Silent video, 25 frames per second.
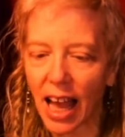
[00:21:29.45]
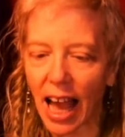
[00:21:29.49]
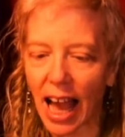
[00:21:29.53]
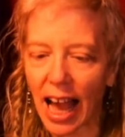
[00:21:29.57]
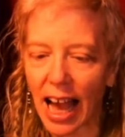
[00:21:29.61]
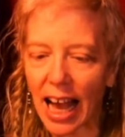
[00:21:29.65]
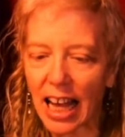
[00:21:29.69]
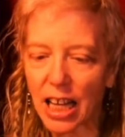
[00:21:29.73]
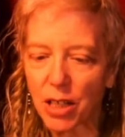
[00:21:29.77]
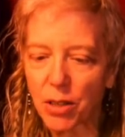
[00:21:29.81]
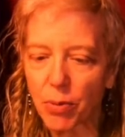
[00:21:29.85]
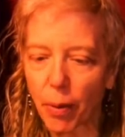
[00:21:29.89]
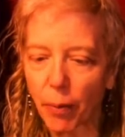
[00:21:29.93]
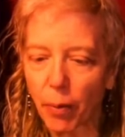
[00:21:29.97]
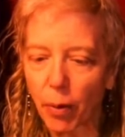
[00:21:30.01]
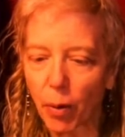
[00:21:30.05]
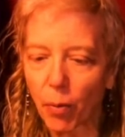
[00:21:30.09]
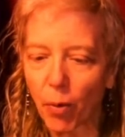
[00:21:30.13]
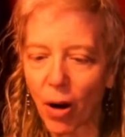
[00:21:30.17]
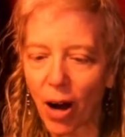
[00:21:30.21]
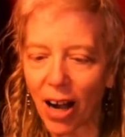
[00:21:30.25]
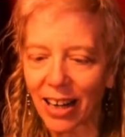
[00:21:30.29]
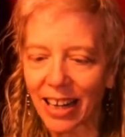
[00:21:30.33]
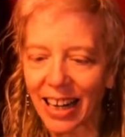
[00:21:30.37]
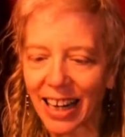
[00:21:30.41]
as we were
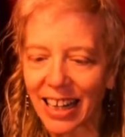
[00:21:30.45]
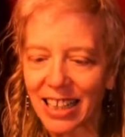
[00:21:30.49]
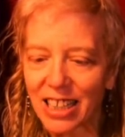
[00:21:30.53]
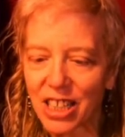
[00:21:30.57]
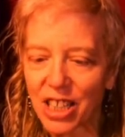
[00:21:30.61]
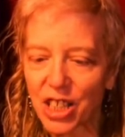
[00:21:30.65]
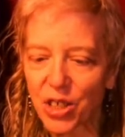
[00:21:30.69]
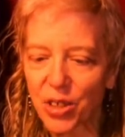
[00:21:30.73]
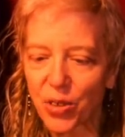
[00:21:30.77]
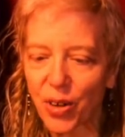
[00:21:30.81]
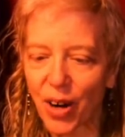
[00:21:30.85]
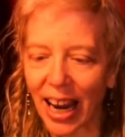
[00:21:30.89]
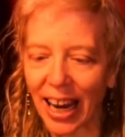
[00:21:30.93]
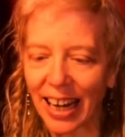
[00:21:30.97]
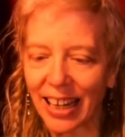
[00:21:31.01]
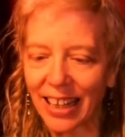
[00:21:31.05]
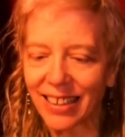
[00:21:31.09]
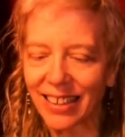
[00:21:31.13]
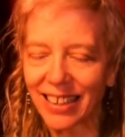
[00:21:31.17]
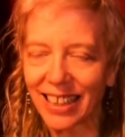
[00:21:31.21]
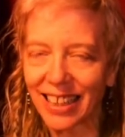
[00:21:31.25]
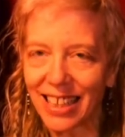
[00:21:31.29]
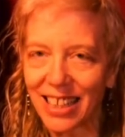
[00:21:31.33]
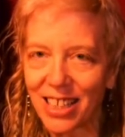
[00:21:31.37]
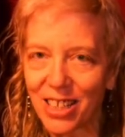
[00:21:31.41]
walking straight
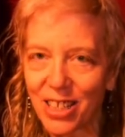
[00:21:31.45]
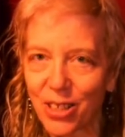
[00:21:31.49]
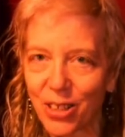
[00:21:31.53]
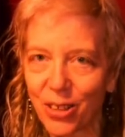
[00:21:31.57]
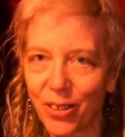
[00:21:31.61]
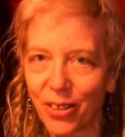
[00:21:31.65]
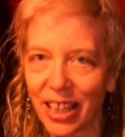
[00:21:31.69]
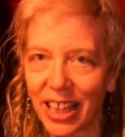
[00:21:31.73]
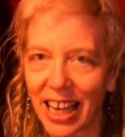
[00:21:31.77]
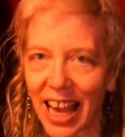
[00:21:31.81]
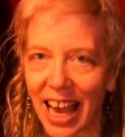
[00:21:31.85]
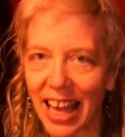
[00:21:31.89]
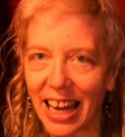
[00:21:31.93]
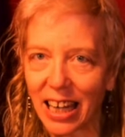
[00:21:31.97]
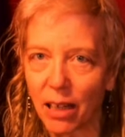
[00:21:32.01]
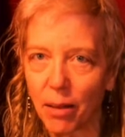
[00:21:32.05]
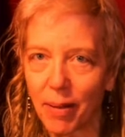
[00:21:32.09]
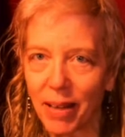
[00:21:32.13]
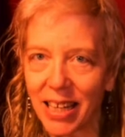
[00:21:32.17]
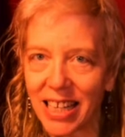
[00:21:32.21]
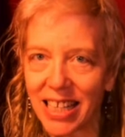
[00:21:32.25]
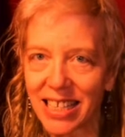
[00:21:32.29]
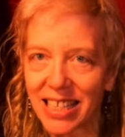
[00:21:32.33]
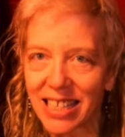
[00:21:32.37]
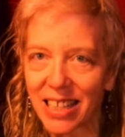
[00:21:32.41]
into the
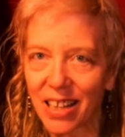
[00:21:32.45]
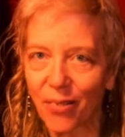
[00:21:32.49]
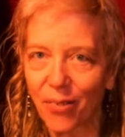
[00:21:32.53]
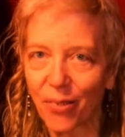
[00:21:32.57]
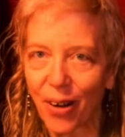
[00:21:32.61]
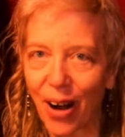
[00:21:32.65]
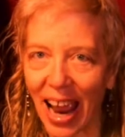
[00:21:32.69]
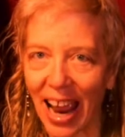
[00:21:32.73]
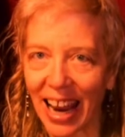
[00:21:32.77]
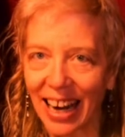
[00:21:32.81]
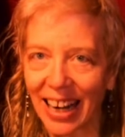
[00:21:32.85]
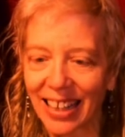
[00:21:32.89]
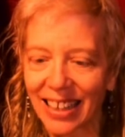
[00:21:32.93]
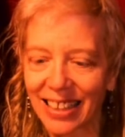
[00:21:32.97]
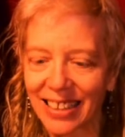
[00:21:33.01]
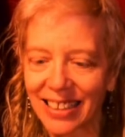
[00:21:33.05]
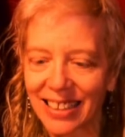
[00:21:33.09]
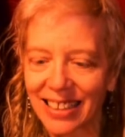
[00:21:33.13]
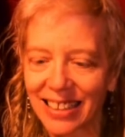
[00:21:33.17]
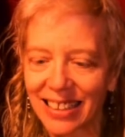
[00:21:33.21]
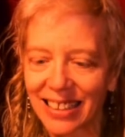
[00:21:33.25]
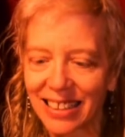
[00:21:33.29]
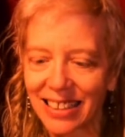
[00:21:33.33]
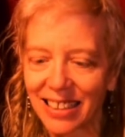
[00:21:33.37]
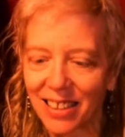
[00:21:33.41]
enemy's ranks.
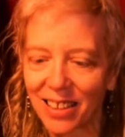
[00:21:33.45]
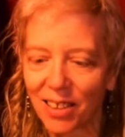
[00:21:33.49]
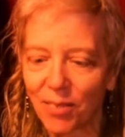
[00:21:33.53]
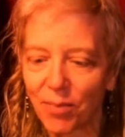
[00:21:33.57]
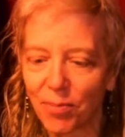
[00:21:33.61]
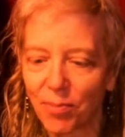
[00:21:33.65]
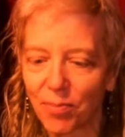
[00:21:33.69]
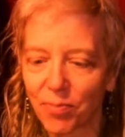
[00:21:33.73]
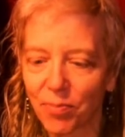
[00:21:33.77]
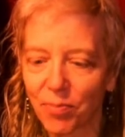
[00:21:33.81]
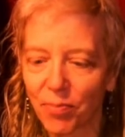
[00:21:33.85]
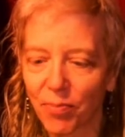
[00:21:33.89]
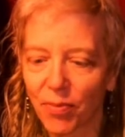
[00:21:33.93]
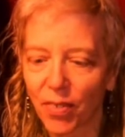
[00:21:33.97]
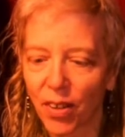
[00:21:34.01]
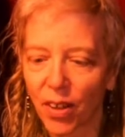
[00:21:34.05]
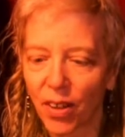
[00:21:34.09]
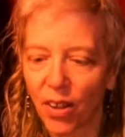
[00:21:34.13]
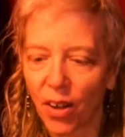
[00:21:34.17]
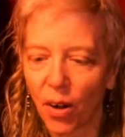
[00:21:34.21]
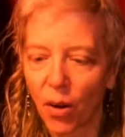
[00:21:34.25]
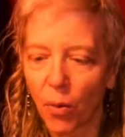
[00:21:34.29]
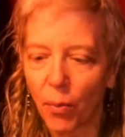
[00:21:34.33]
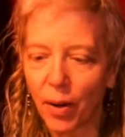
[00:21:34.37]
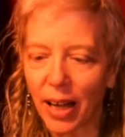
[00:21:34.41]

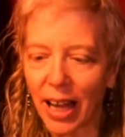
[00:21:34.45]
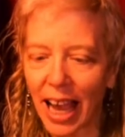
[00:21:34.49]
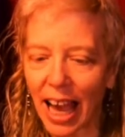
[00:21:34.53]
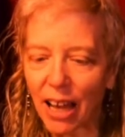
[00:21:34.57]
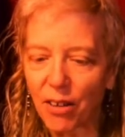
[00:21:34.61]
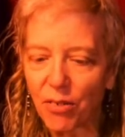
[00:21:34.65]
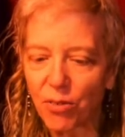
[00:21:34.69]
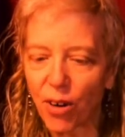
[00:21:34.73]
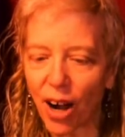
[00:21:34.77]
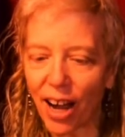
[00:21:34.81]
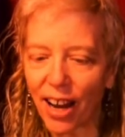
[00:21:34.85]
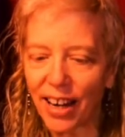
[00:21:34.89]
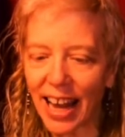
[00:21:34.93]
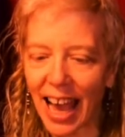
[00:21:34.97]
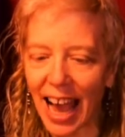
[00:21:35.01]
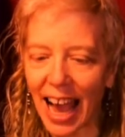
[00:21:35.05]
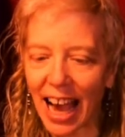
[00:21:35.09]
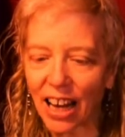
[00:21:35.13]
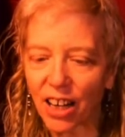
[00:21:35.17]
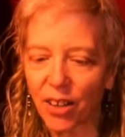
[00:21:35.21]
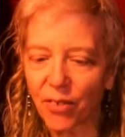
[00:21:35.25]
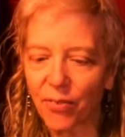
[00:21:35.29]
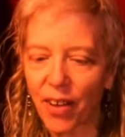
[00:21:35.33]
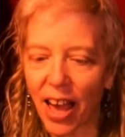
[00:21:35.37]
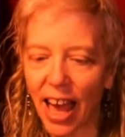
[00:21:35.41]
We had run
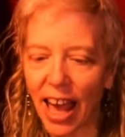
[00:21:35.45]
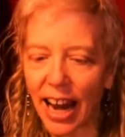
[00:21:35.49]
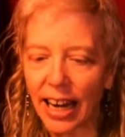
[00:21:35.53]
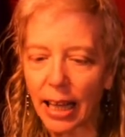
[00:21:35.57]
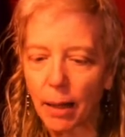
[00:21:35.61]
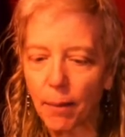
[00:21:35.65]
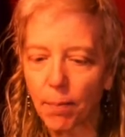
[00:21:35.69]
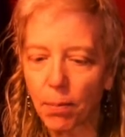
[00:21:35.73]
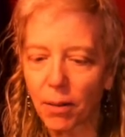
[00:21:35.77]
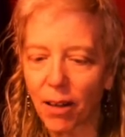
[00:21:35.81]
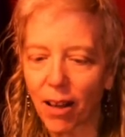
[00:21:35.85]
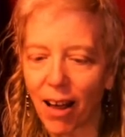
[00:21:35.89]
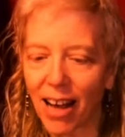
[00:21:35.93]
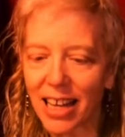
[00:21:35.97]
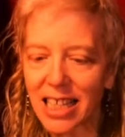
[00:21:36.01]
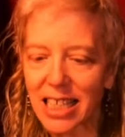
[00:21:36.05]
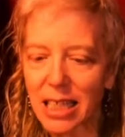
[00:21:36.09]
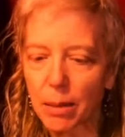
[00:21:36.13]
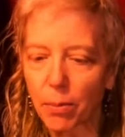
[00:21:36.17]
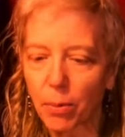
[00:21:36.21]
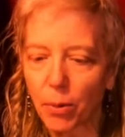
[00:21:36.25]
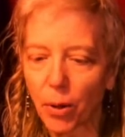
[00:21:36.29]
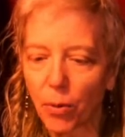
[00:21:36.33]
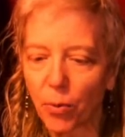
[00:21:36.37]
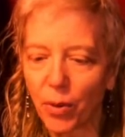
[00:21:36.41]
out of any
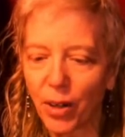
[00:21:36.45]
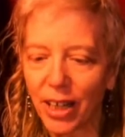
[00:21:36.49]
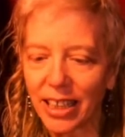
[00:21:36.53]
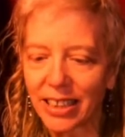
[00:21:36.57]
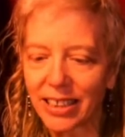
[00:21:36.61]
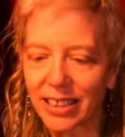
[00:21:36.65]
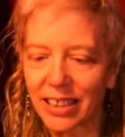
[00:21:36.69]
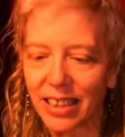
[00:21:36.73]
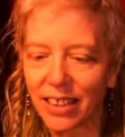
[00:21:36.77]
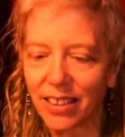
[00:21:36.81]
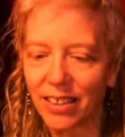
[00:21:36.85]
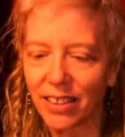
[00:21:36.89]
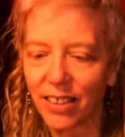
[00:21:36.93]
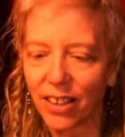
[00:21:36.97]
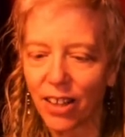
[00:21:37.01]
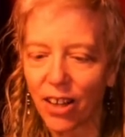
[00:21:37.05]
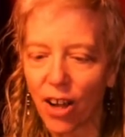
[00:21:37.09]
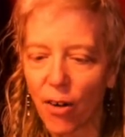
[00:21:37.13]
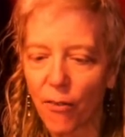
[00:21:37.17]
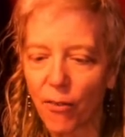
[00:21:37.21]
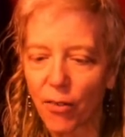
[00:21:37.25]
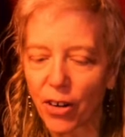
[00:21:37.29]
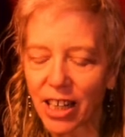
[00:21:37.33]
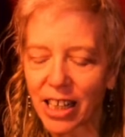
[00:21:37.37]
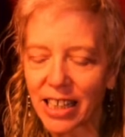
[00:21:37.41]
plausible reason
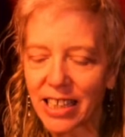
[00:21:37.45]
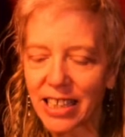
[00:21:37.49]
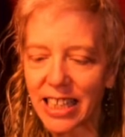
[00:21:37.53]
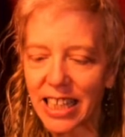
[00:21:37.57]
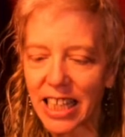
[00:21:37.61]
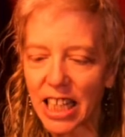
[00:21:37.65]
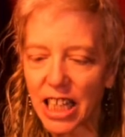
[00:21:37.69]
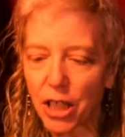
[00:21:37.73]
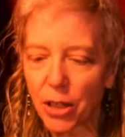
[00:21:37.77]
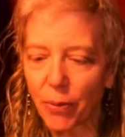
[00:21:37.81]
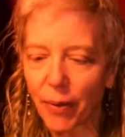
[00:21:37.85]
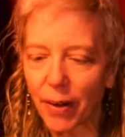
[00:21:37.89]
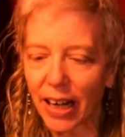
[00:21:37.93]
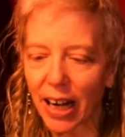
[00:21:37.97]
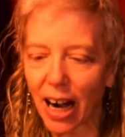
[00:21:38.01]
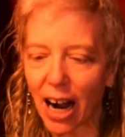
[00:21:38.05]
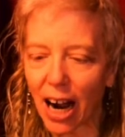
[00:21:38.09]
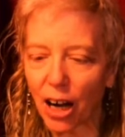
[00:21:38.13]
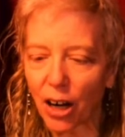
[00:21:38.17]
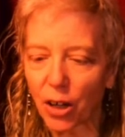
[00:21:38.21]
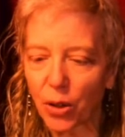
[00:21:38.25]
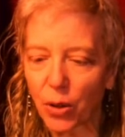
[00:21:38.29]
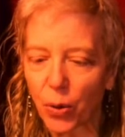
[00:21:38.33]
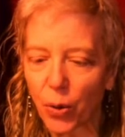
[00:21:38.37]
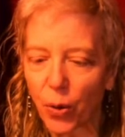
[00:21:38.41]
for continuing
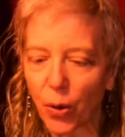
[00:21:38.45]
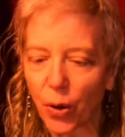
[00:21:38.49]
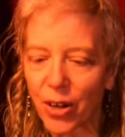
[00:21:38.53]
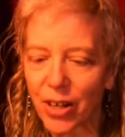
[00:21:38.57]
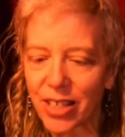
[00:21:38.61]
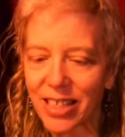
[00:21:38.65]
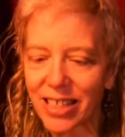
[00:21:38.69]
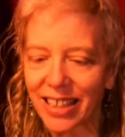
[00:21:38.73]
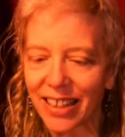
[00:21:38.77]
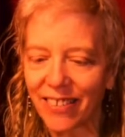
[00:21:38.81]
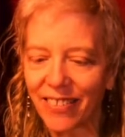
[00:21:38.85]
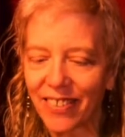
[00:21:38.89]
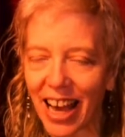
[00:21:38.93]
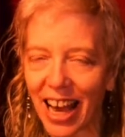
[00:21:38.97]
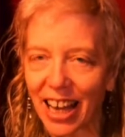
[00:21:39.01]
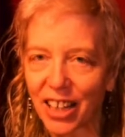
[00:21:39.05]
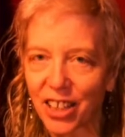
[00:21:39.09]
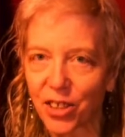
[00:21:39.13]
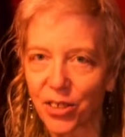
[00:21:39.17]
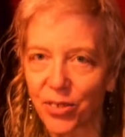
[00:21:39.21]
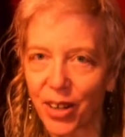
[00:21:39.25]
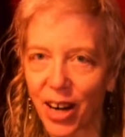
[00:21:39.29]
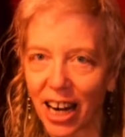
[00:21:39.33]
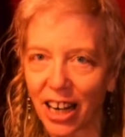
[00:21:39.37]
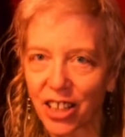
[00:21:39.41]
our course in that
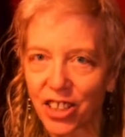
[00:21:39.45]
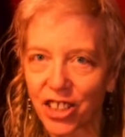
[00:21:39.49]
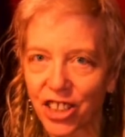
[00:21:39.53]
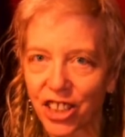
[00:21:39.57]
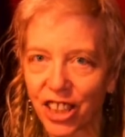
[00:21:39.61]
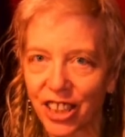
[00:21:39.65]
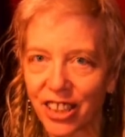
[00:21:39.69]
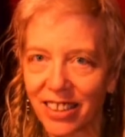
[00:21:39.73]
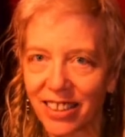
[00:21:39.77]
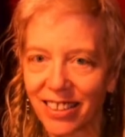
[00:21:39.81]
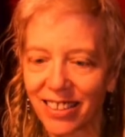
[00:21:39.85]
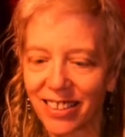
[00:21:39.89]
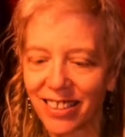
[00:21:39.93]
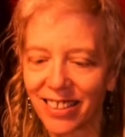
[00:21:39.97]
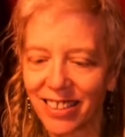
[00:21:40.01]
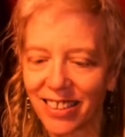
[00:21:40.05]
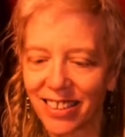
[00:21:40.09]
direction.